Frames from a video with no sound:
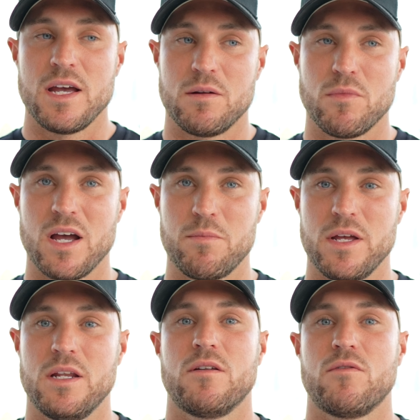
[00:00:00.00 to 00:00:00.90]
In my
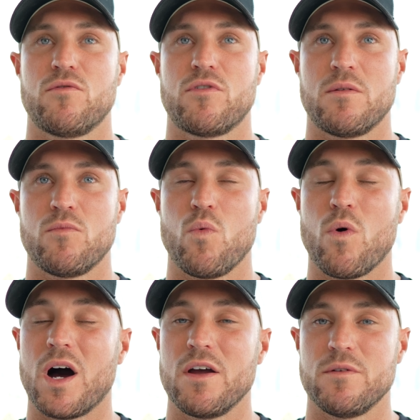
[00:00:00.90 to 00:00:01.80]
opinion, from
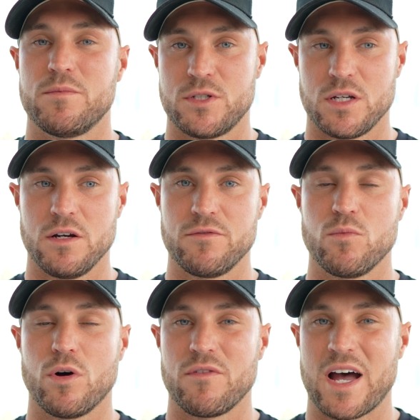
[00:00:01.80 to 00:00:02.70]
what I've observed and
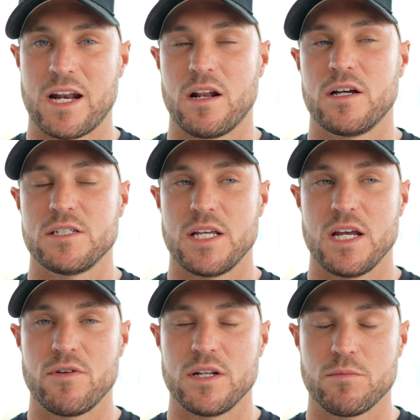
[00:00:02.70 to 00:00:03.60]
what I've analysed
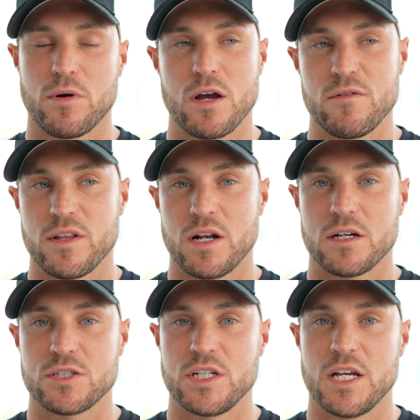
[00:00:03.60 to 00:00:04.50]
here in Dubai over the
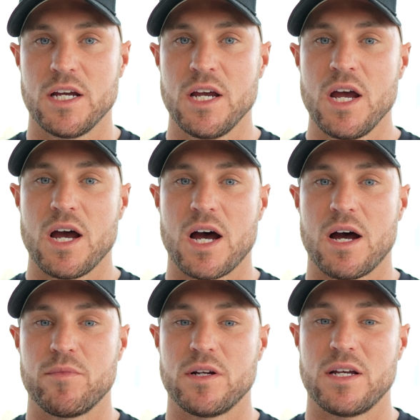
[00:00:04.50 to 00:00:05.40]
last year,
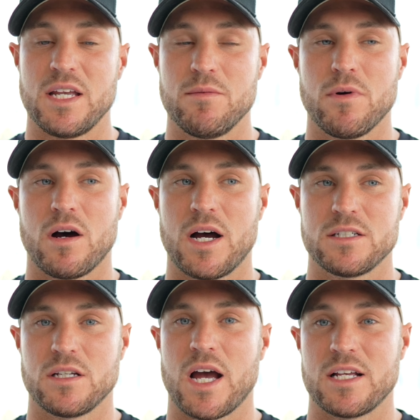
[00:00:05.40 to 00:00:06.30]
EMA
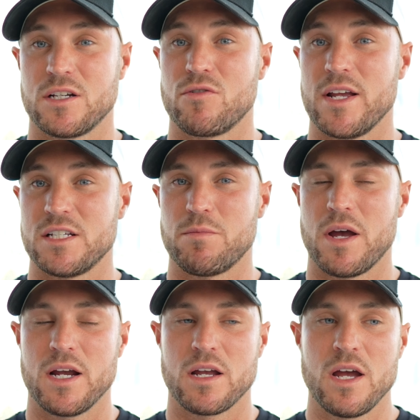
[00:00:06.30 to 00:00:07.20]
has a great
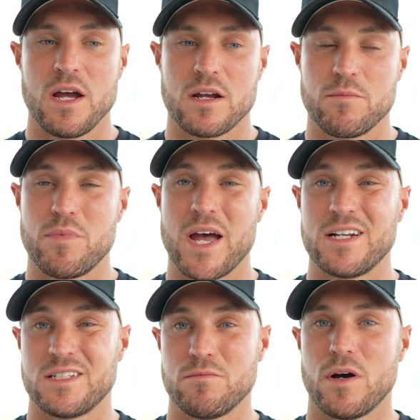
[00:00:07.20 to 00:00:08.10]
spec
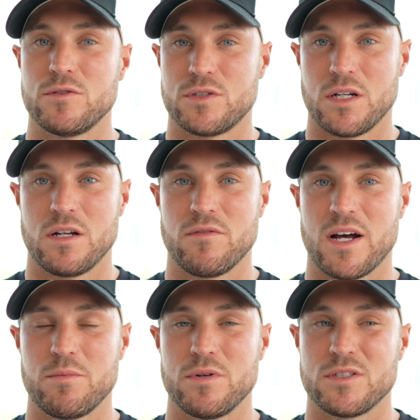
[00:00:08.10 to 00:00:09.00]
compared to most of the
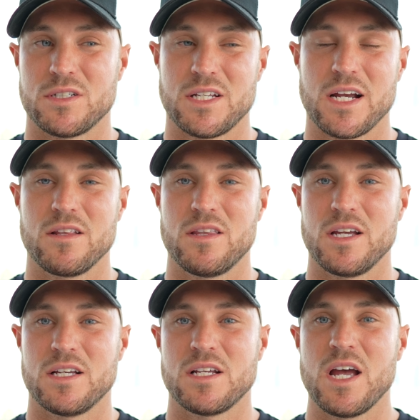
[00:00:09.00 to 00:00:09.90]
developers. The second thing
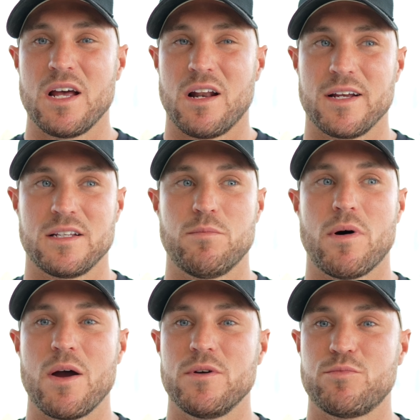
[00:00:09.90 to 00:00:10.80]
is, like,
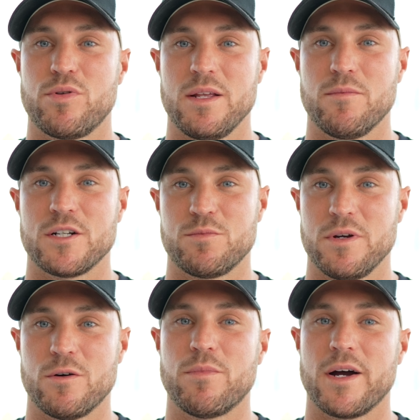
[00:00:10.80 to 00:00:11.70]
Dubai was pretty much
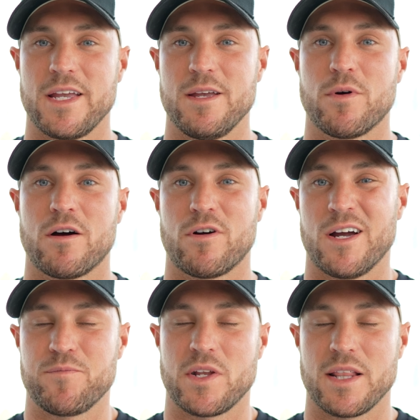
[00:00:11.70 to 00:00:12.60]
built by EMA,
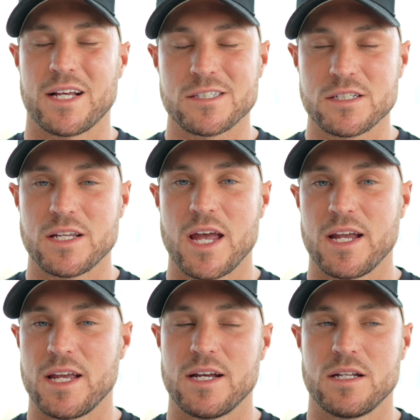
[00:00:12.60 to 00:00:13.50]
right? Like, that's the saying
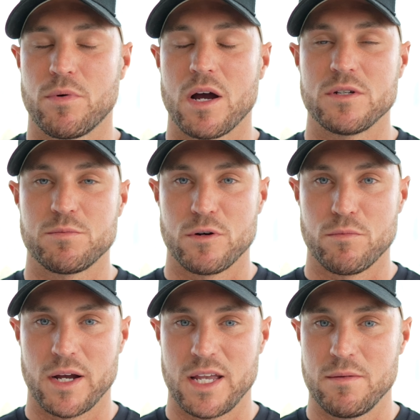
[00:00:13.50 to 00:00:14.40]
here, Dubai was built
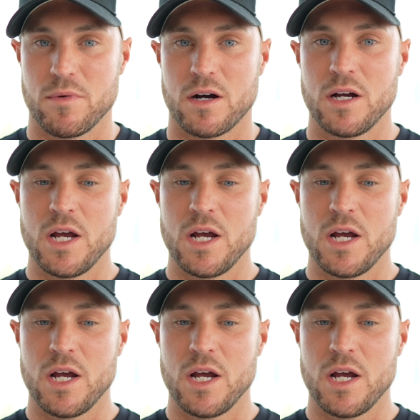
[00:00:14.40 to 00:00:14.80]
by EMA.